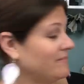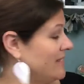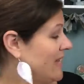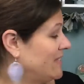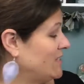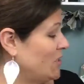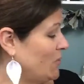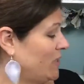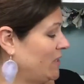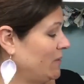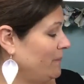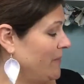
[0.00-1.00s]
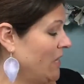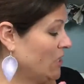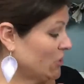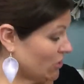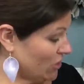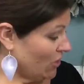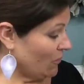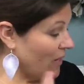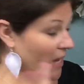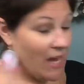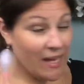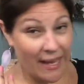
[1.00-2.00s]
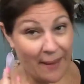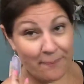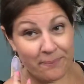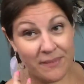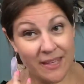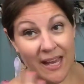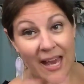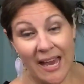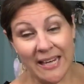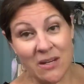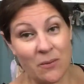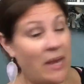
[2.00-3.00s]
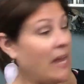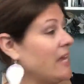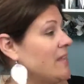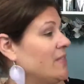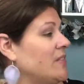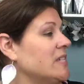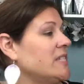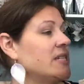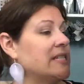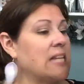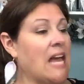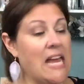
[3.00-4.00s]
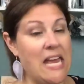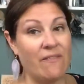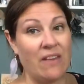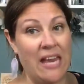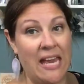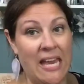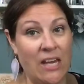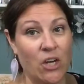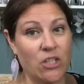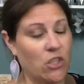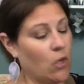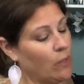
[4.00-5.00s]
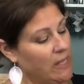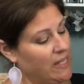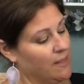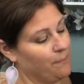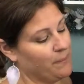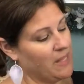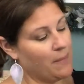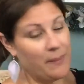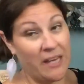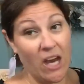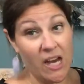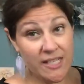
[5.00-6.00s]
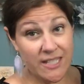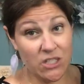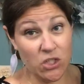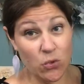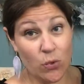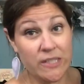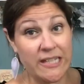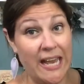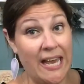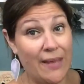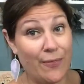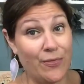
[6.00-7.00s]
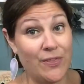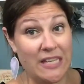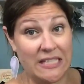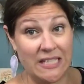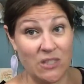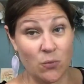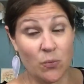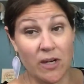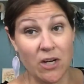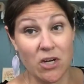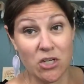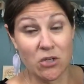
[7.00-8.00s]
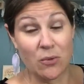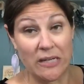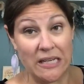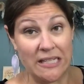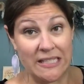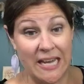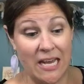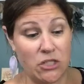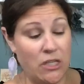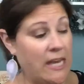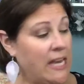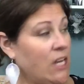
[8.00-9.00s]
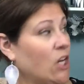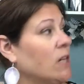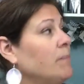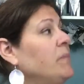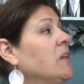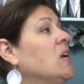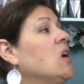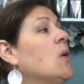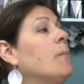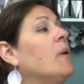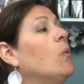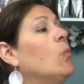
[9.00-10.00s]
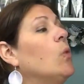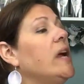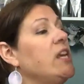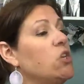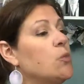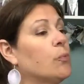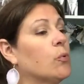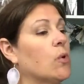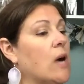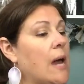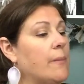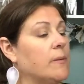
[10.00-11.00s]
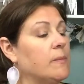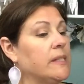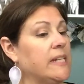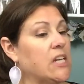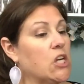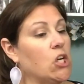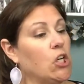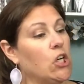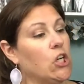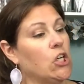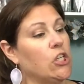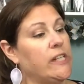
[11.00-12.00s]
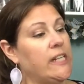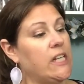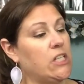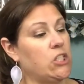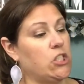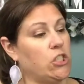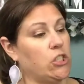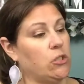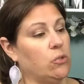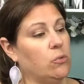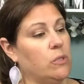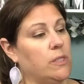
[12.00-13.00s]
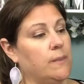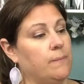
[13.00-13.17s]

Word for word: That's so cute. So anyway, this does not have a hanger. So because it's a door tag, this is where you would attach the hanger. But what you probably could do